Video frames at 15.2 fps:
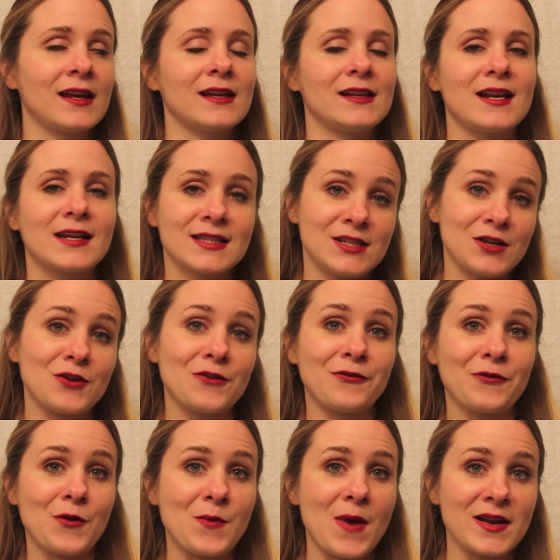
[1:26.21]
next year
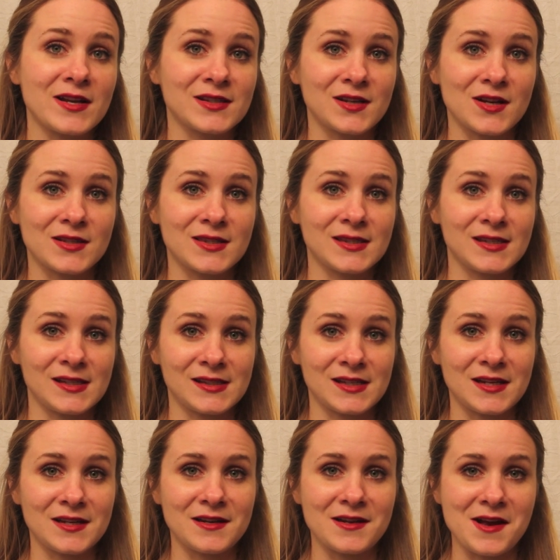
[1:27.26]
for Renaissance
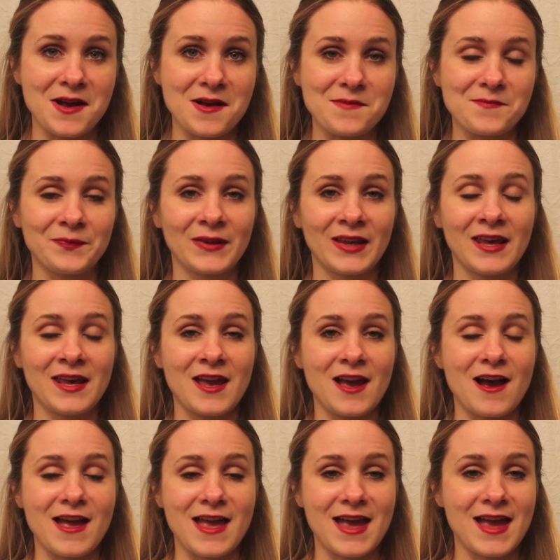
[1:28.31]
season, um,
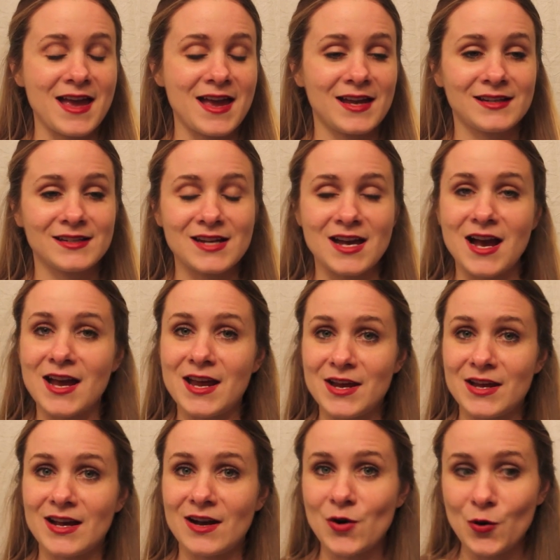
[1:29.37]
and
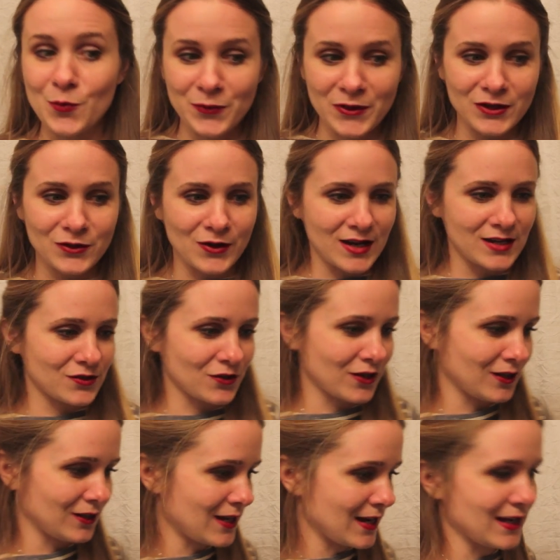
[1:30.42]
I hope that you guys are
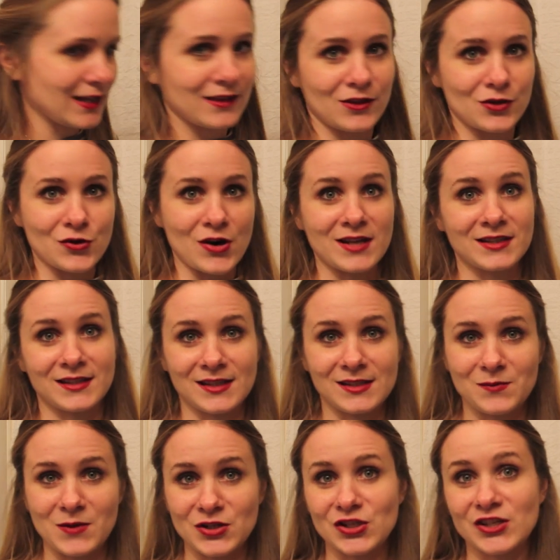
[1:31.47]
gonna like the dress
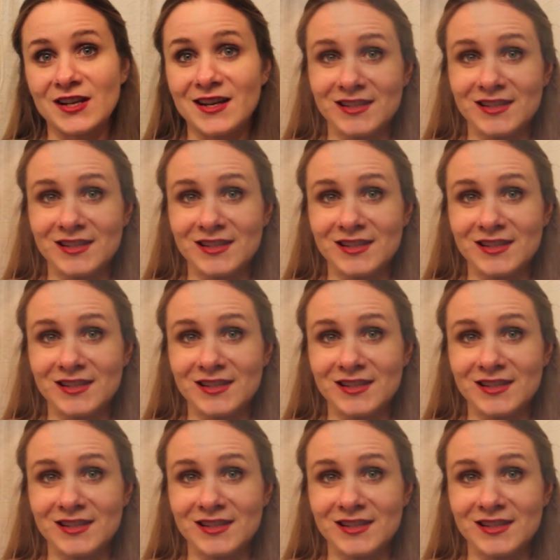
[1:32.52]
as much as I